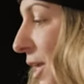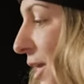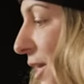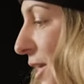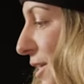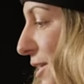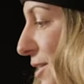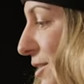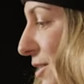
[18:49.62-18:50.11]

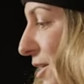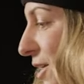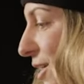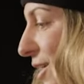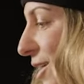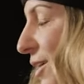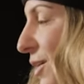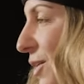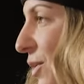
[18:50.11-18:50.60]
is
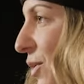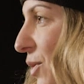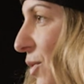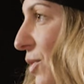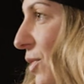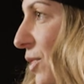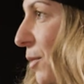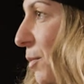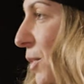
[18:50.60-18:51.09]

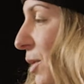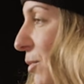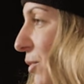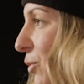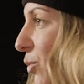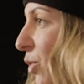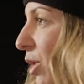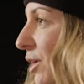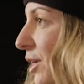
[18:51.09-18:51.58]
the
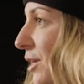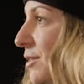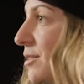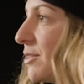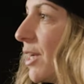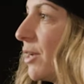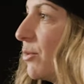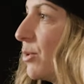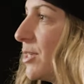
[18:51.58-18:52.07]
people walking
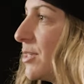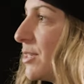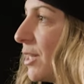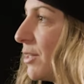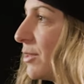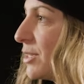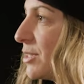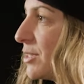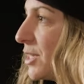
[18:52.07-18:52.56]
sideways
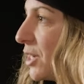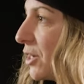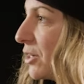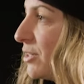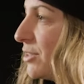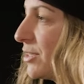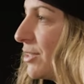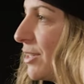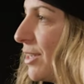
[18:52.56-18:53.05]
down the
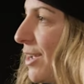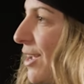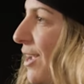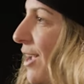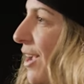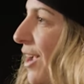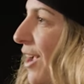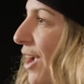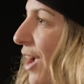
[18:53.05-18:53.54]
stairs.
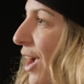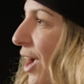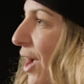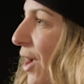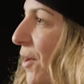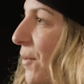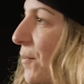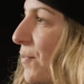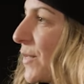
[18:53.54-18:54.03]

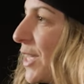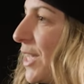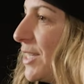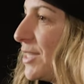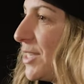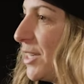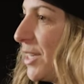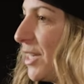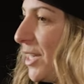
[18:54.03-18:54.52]
Mm-hmm.
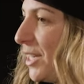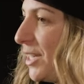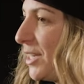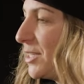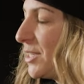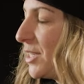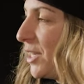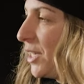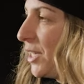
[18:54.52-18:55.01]
It's an
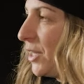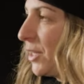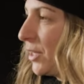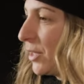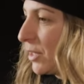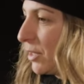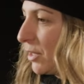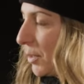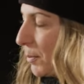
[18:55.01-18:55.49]

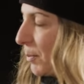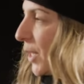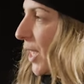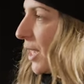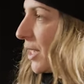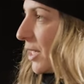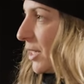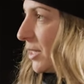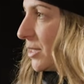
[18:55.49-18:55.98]
easy clip
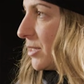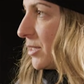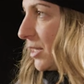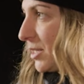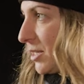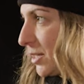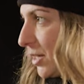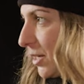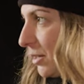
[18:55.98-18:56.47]
back in
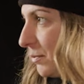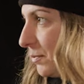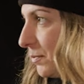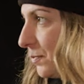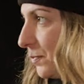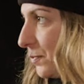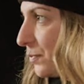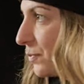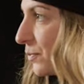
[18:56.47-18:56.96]

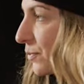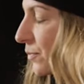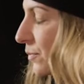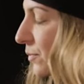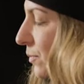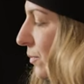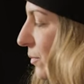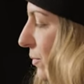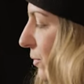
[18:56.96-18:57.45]
system.
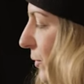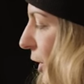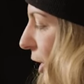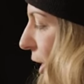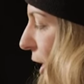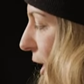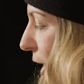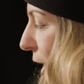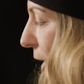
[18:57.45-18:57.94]

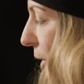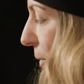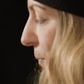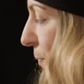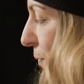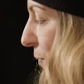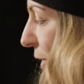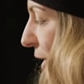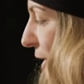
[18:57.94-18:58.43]

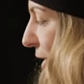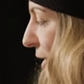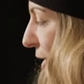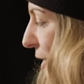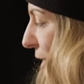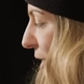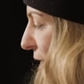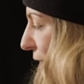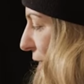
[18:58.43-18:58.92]

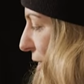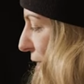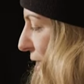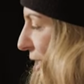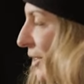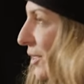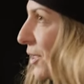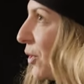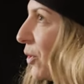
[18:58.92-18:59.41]
I
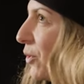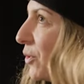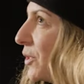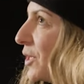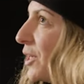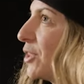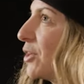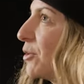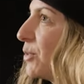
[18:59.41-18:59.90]
think the
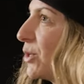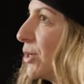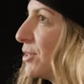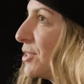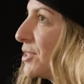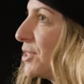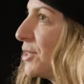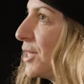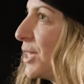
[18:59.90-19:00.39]
only other
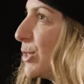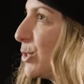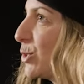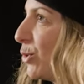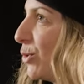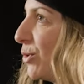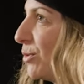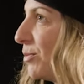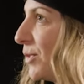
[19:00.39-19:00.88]
person that
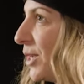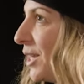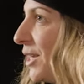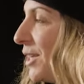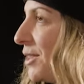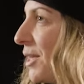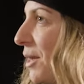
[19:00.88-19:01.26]
told me